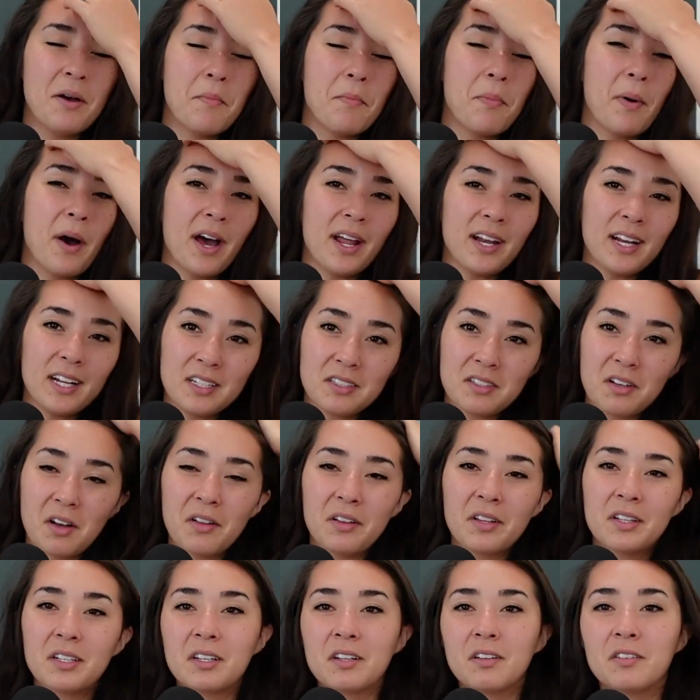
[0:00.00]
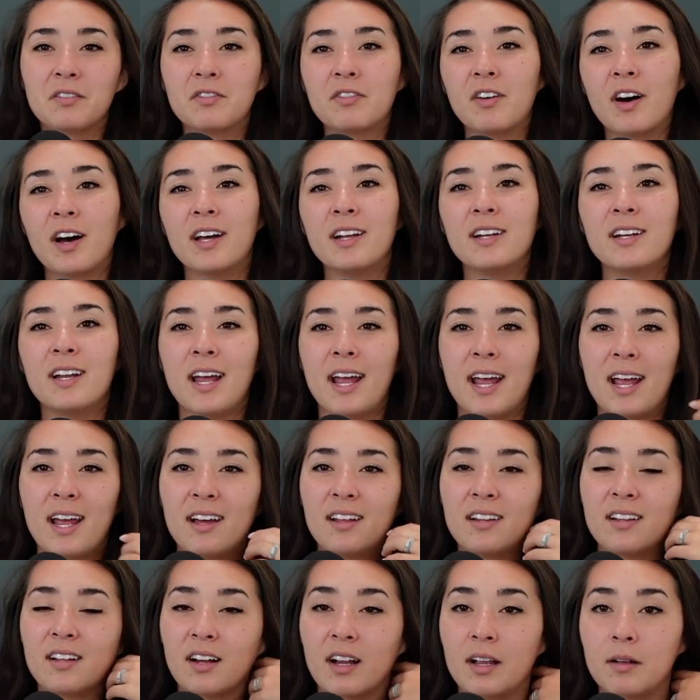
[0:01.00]
but it's all in good fun
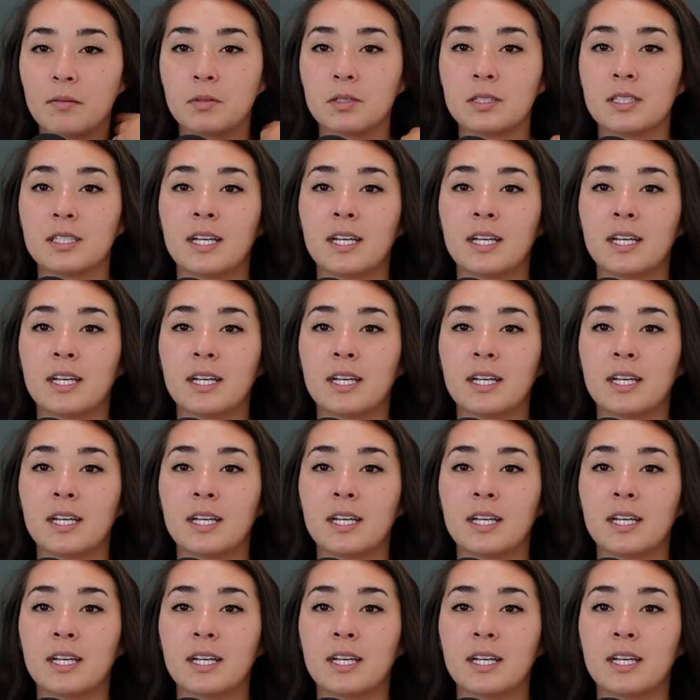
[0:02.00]
and they're able